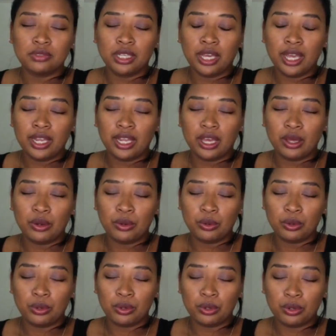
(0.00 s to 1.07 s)
and out,
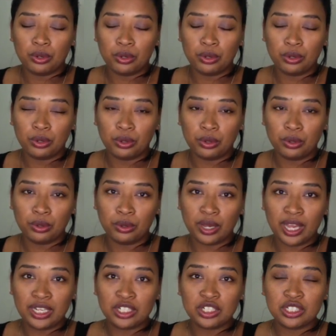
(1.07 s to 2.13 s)

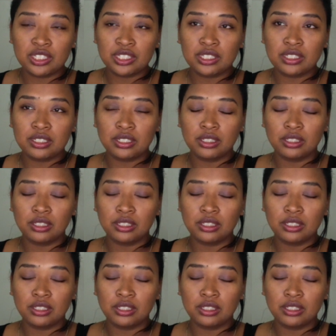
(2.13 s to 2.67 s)
and just